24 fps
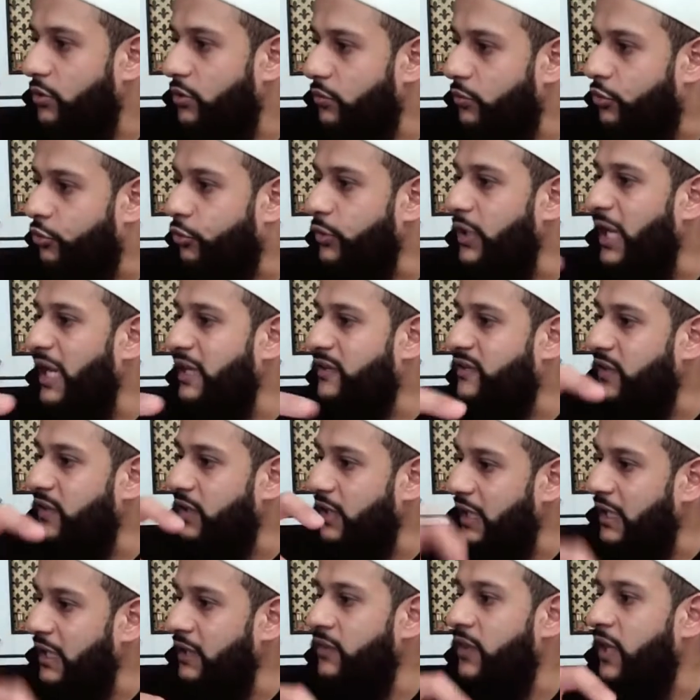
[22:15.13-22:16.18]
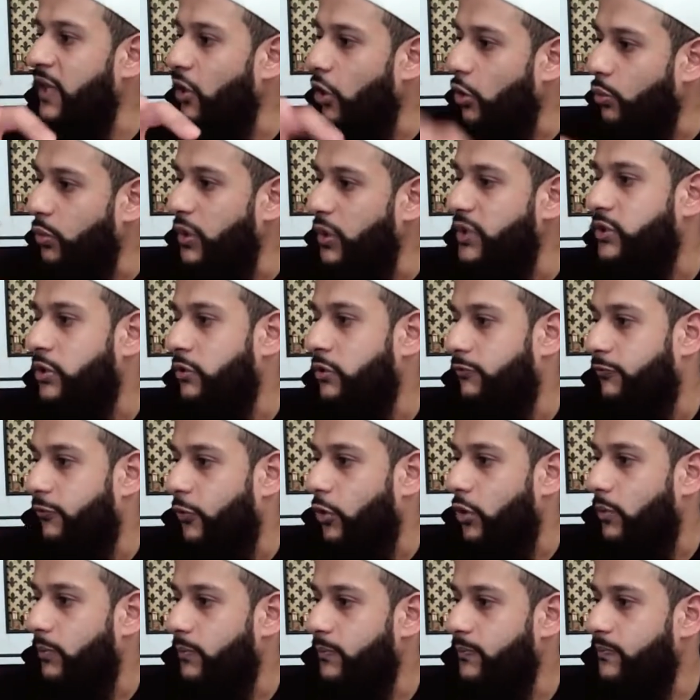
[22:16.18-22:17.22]
recreated in their original
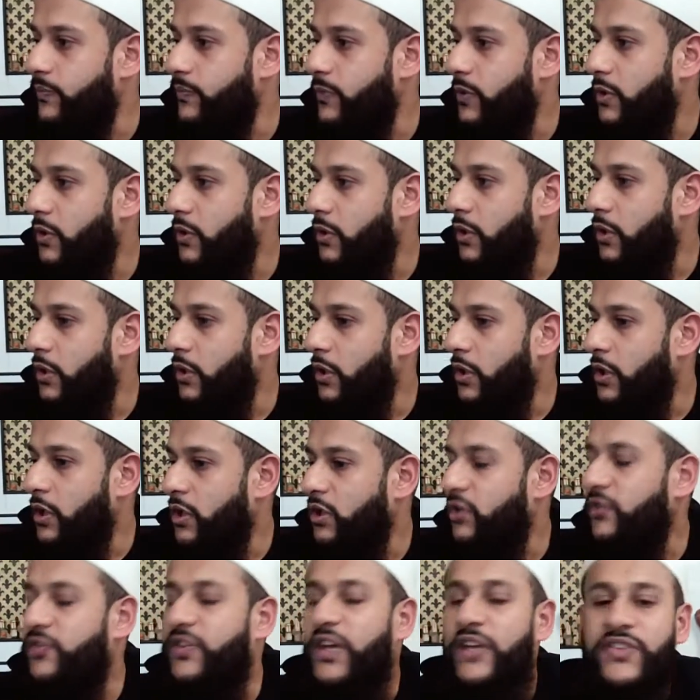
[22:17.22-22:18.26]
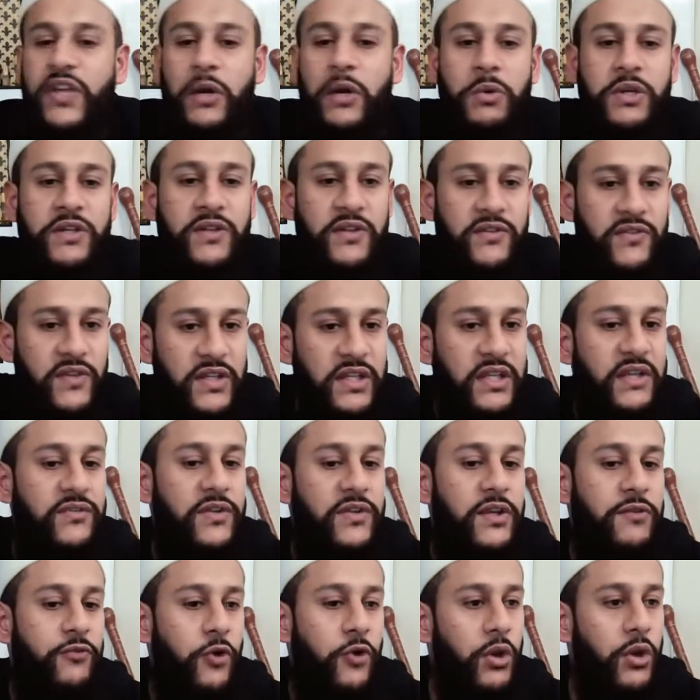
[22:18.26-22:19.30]
form. Because that's how it is
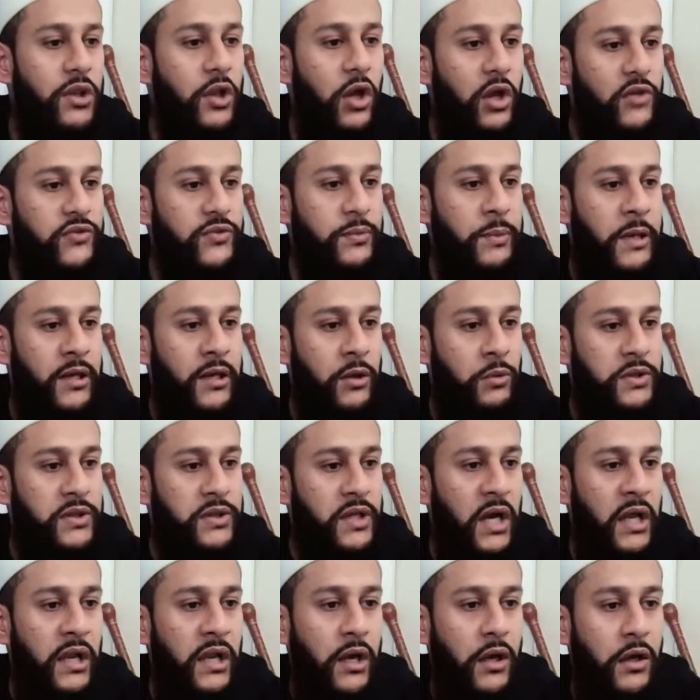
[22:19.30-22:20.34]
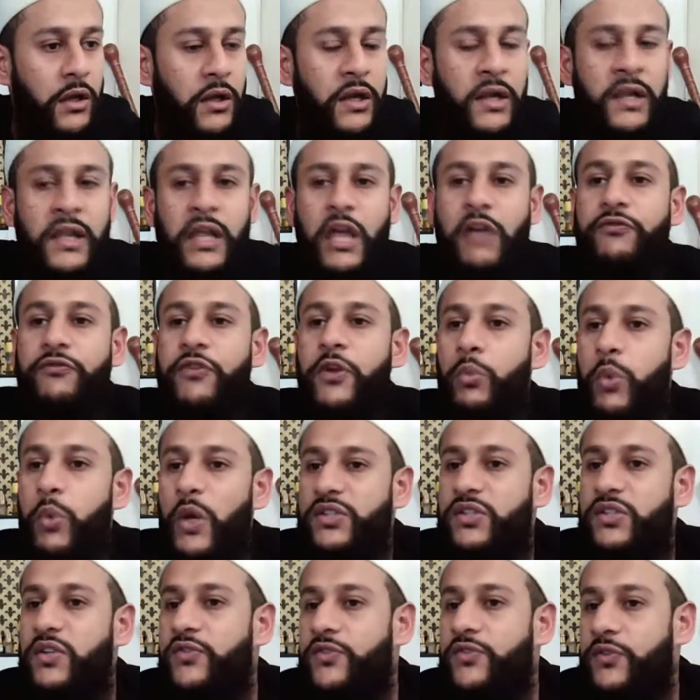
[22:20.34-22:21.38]
easy for Allah subhanahu wa ta'ala. If he
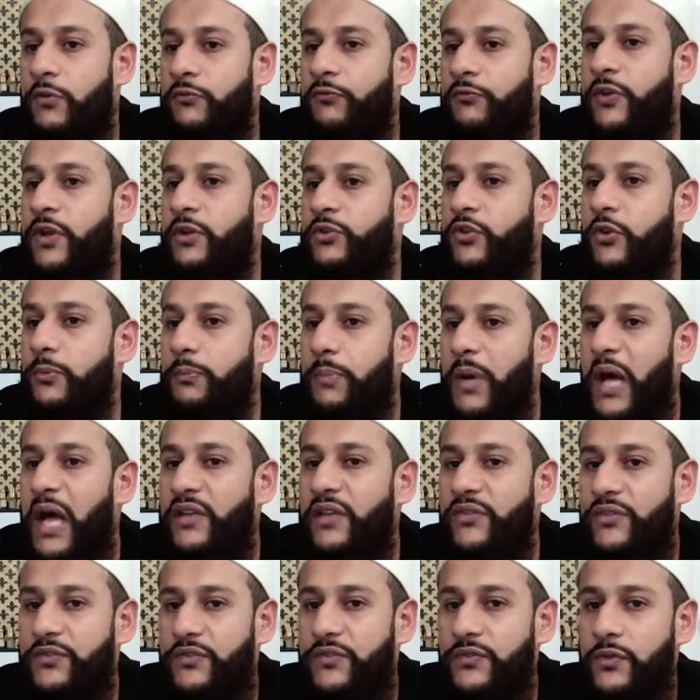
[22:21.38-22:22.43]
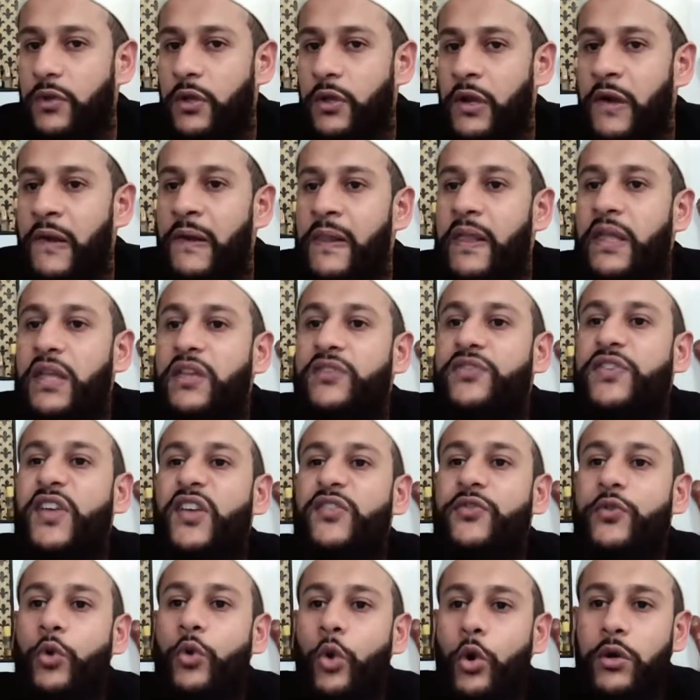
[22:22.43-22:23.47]
wishes something to pass, he says,
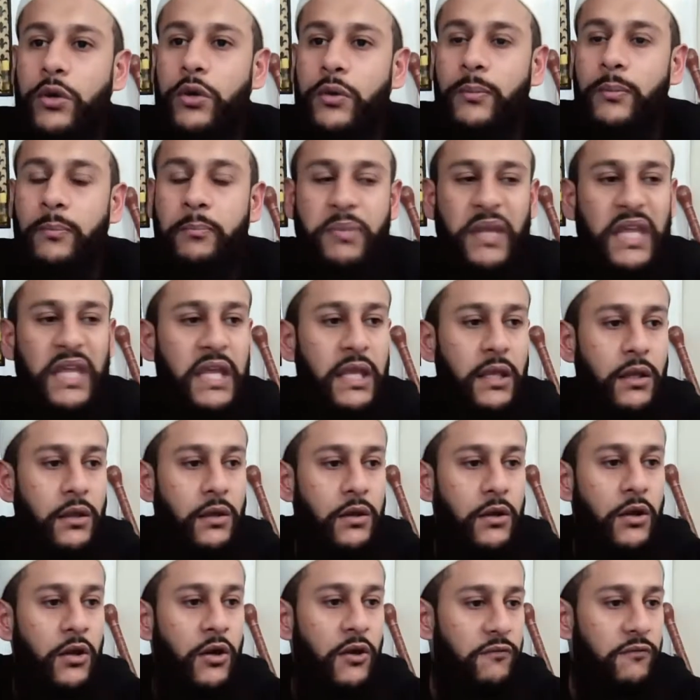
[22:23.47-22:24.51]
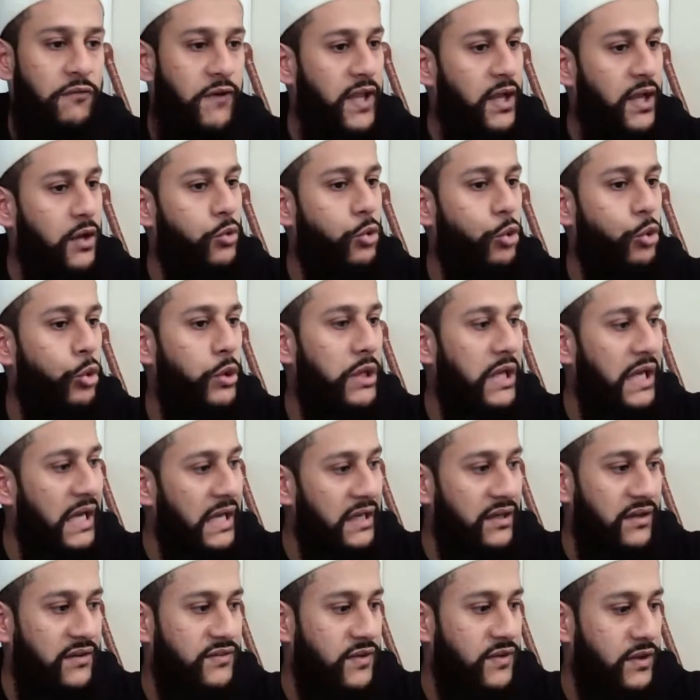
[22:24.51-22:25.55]
kun, be, fayakun, and
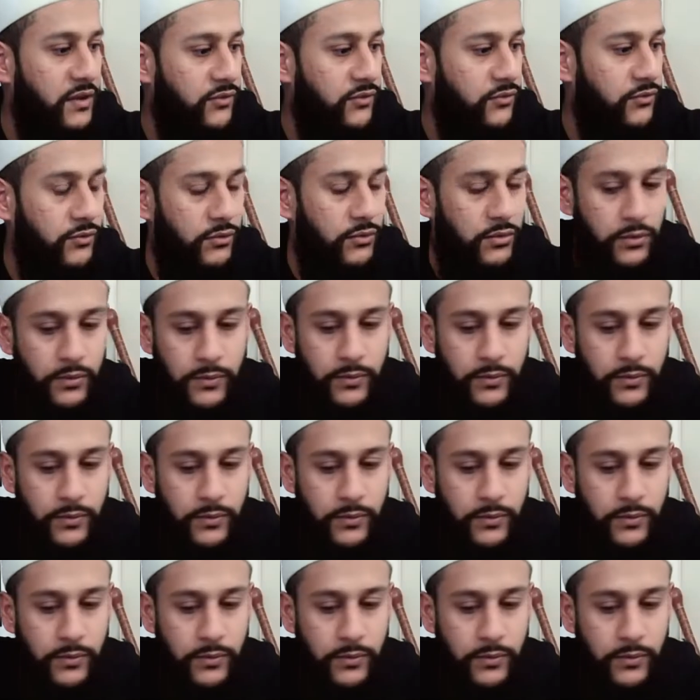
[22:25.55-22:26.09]
it is.